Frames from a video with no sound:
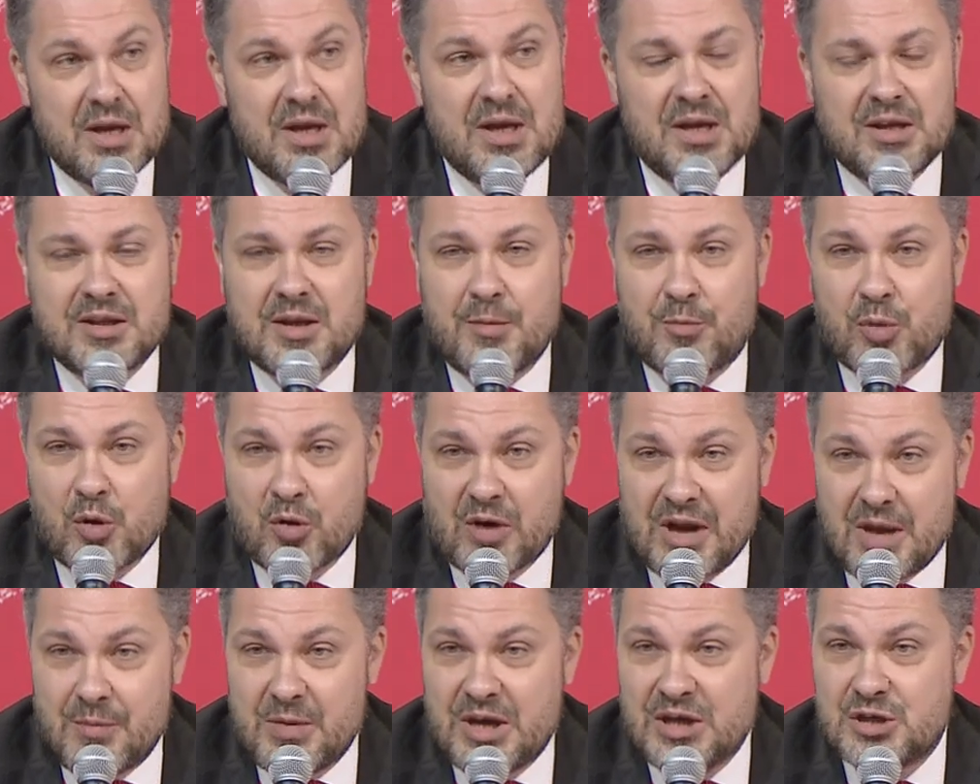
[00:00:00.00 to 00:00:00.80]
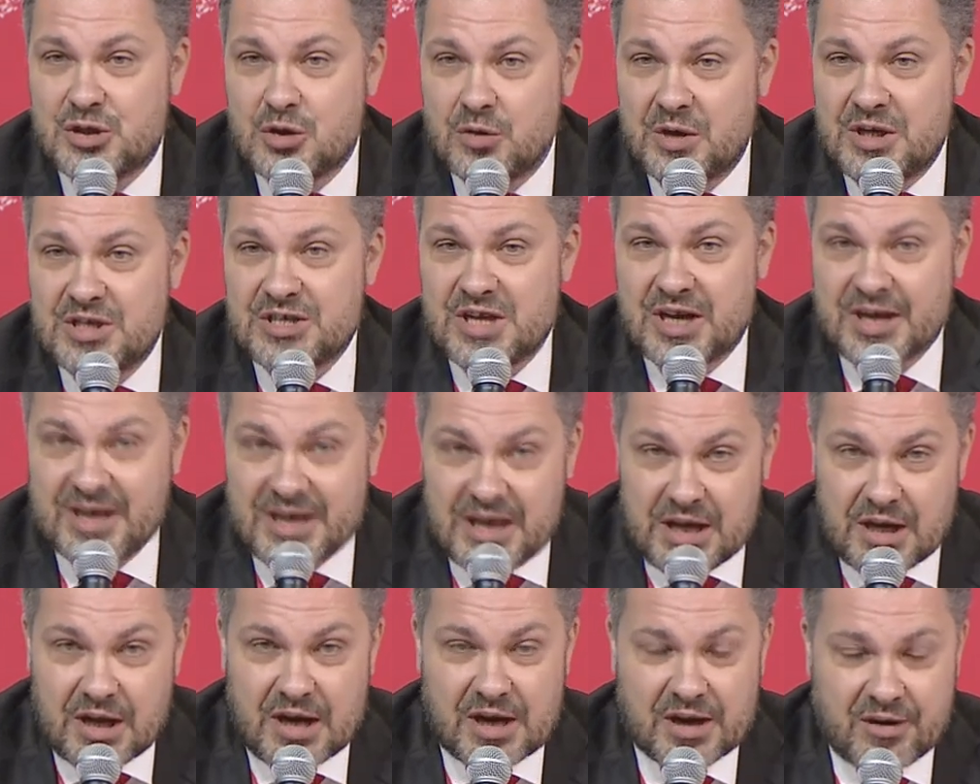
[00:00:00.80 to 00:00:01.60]
The proclamation is a
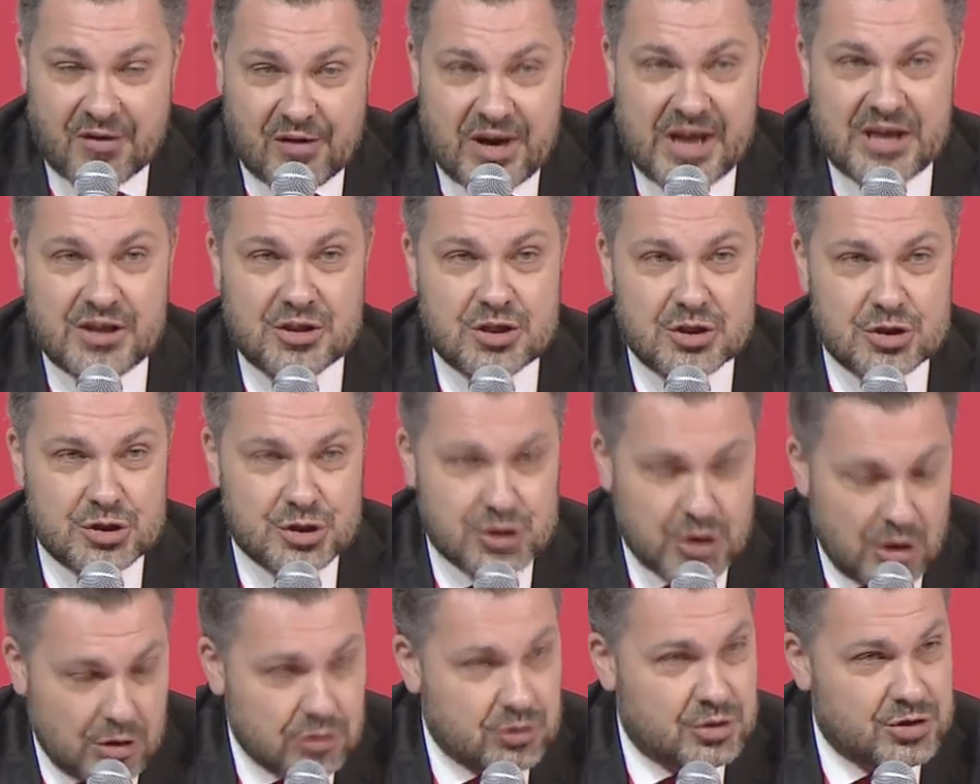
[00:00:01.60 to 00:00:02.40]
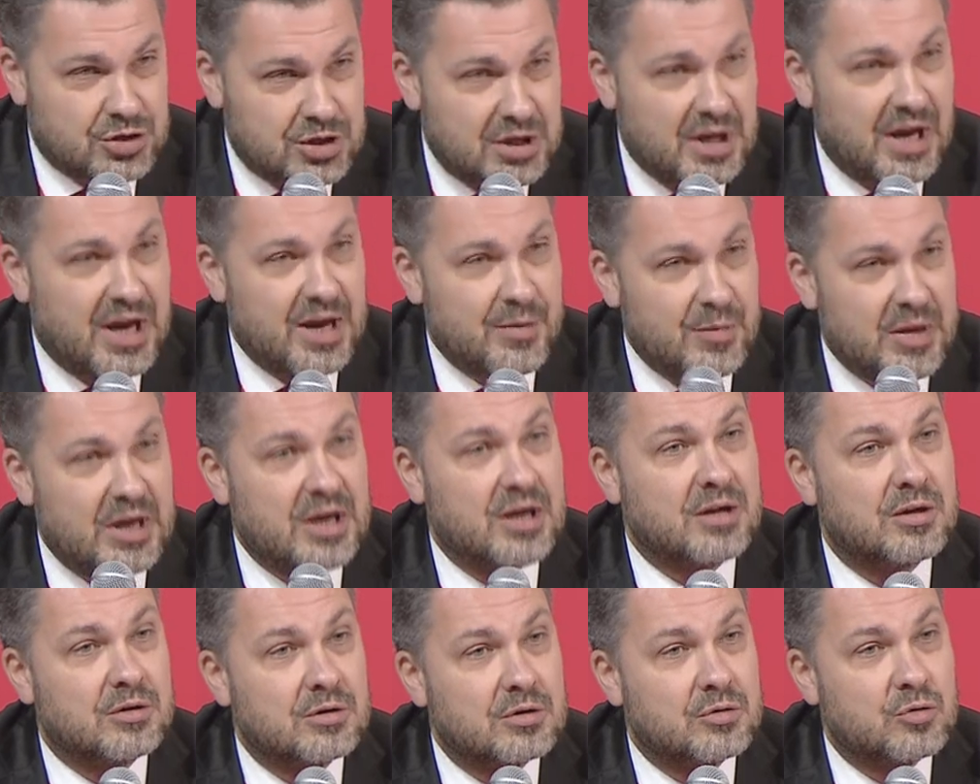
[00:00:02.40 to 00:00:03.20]
great shot, I mean,
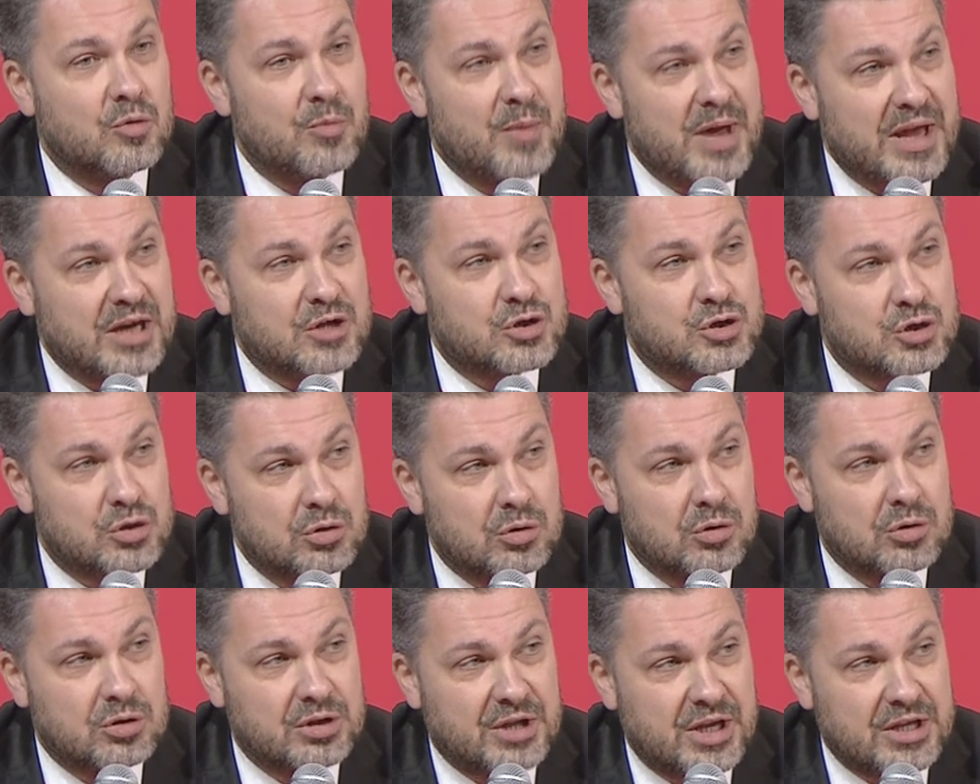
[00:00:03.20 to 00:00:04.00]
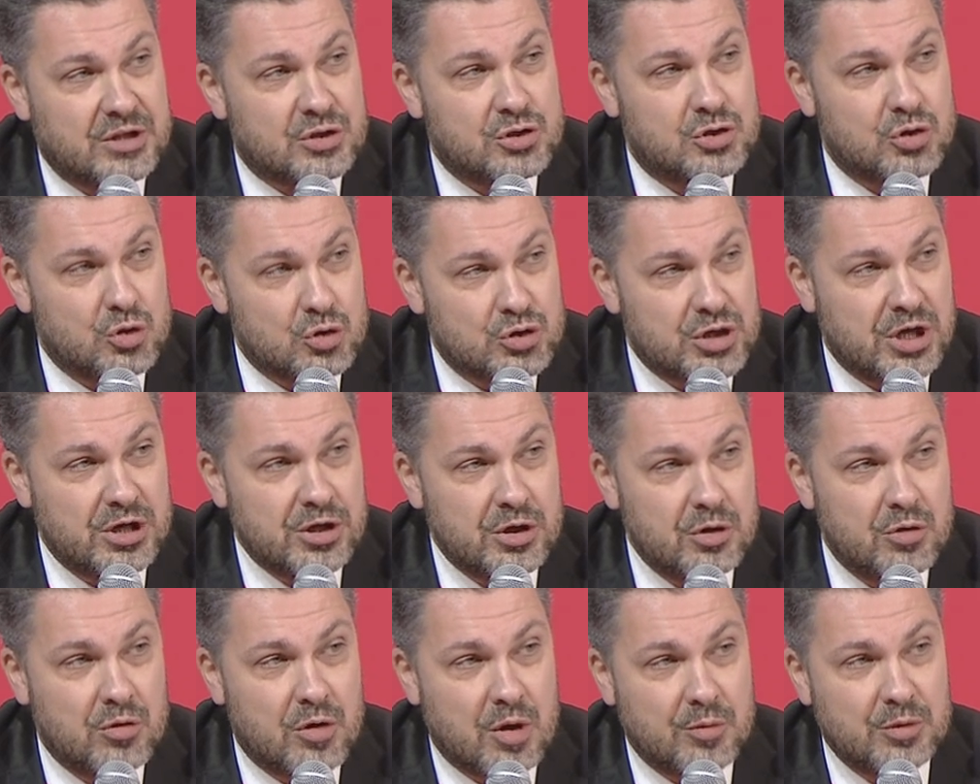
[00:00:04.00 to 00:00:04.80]
to make sure that social
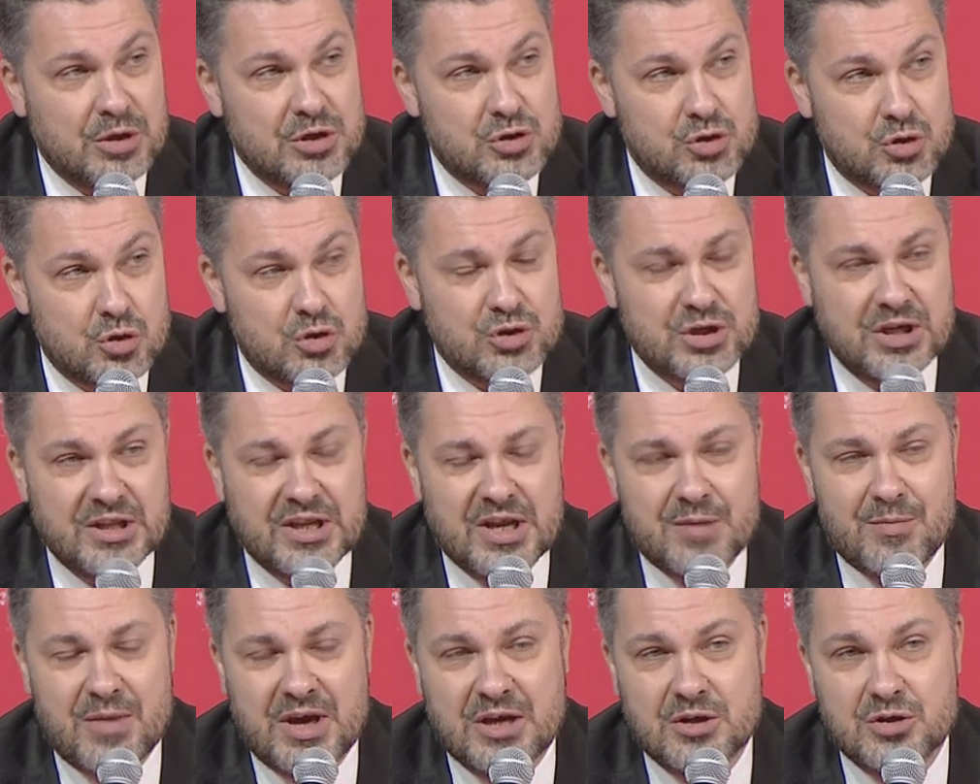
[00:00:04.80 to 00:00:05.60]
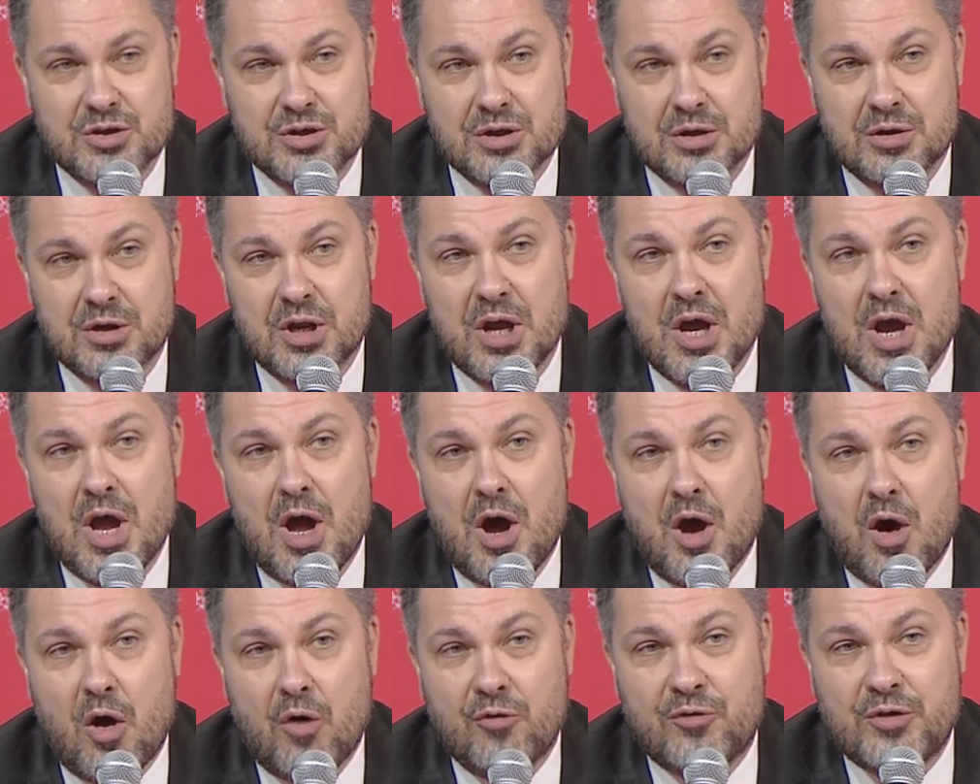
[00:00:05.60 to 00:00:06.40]
Europe, the social dimension
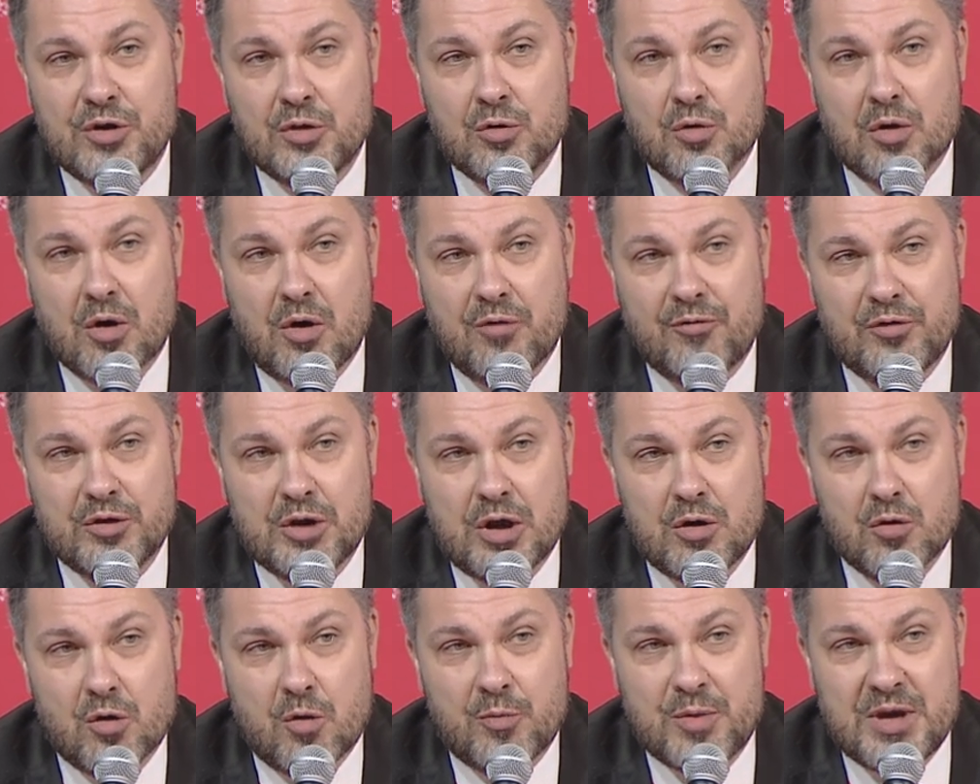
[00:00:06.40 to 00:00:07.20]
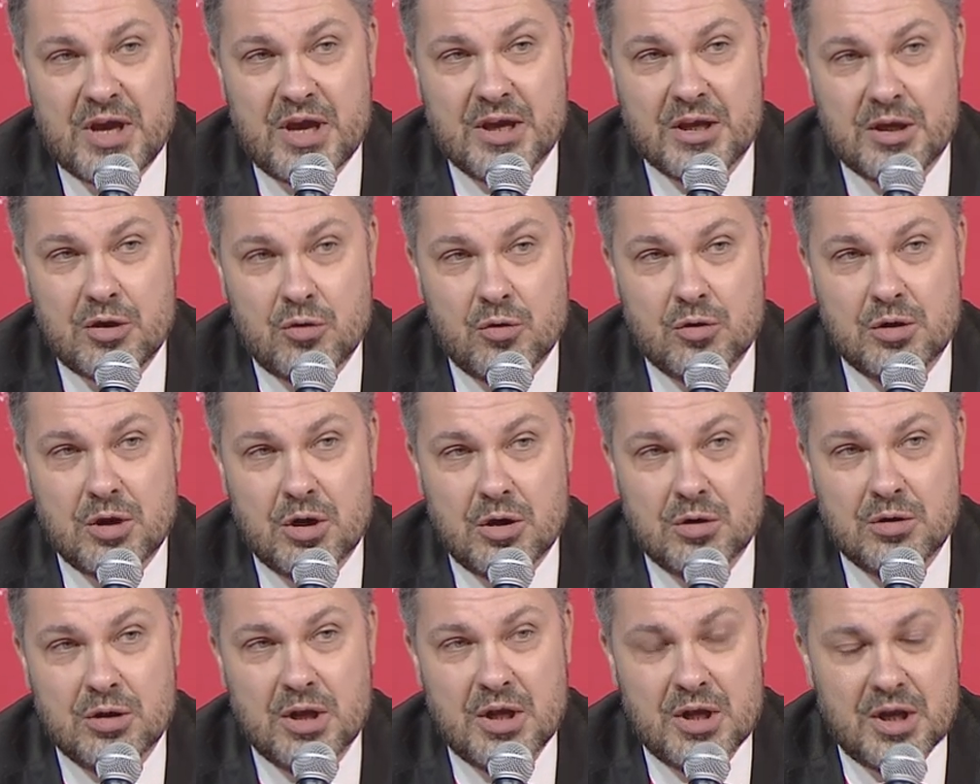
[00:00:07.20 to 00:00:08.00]
of the European Union,